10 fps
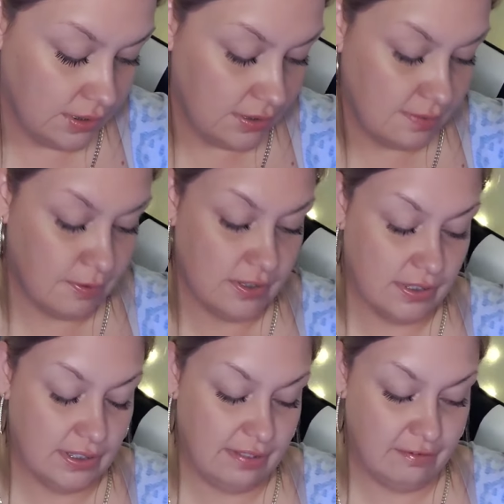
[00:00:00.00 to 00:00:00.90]
This
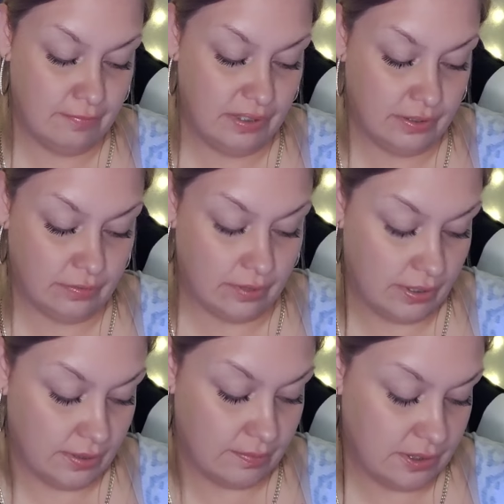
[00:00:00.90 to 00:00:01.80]
person could even be
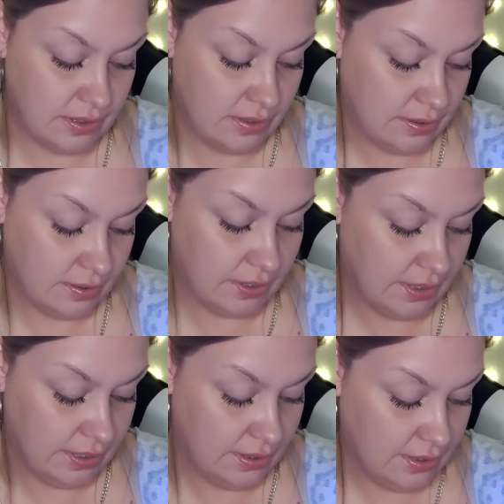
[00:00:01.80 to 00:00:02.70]
corrupt.
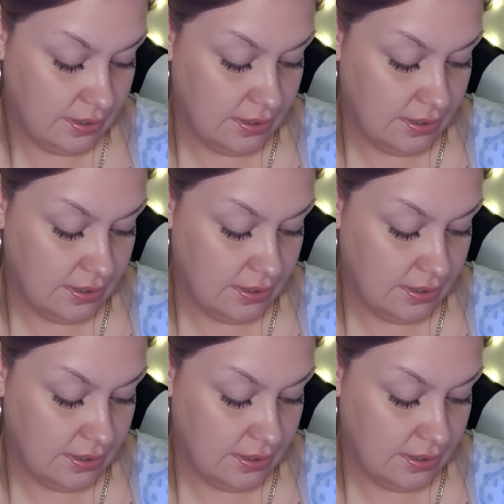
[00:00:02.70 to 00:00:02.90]
Okay